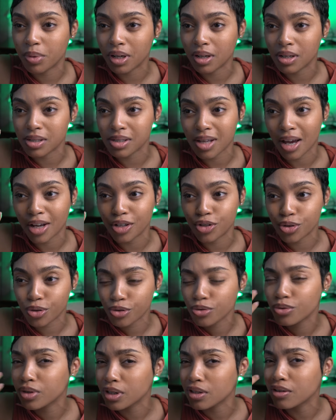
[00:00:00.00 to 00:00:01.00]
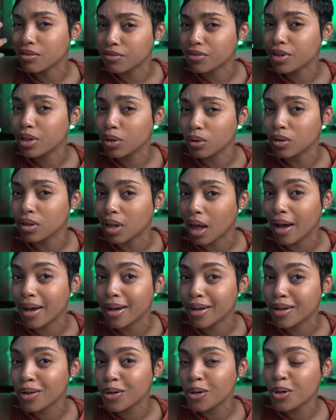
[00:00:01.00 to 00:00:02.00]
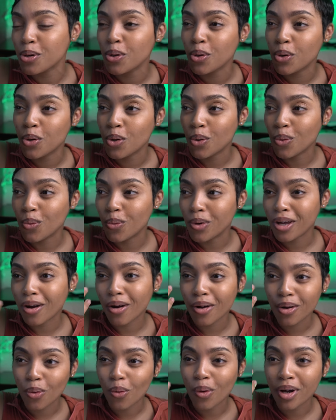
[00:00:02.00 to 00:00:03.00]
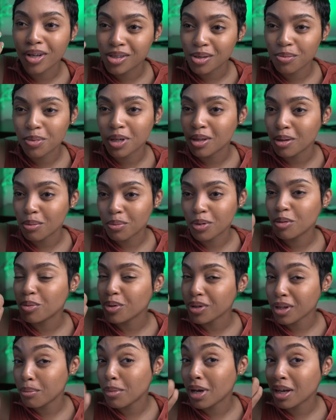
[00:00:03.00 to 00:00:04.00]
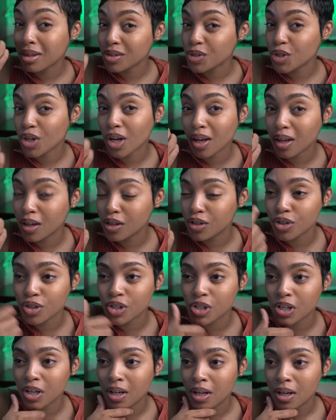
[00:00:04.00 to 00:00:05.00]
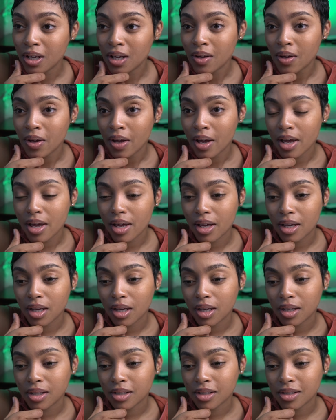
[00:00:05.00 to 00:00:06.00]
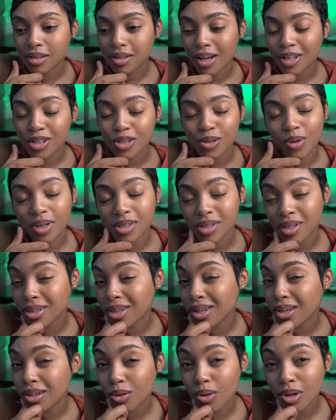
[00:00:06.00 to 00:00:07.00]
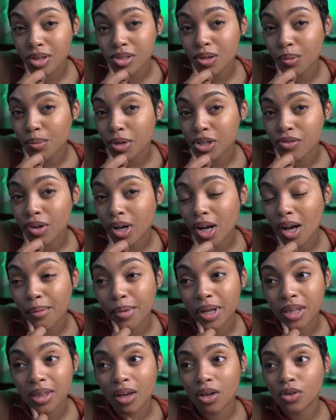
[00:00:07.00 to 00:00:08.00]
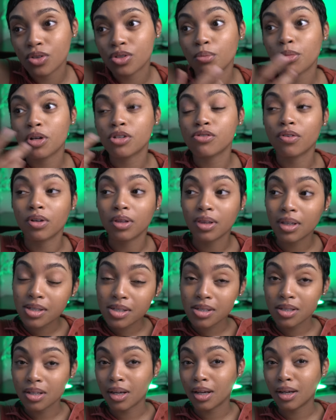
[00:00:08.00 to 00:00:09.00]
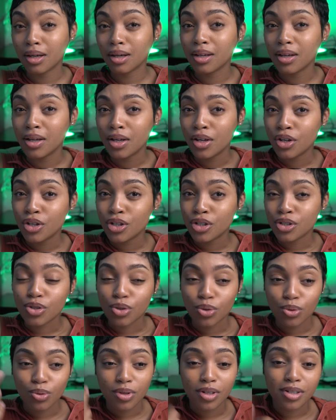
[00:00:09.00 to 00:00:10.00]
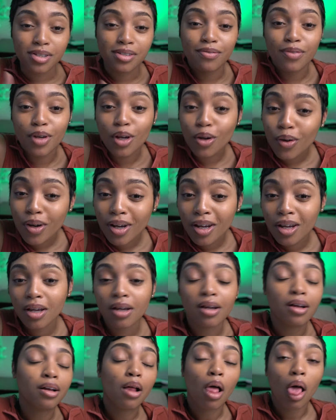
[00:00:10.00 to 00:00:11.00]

because I truly feel like we are going to be the people that make the change. And I just want to say thank you all so much for coming. Thank you so much for listening to this very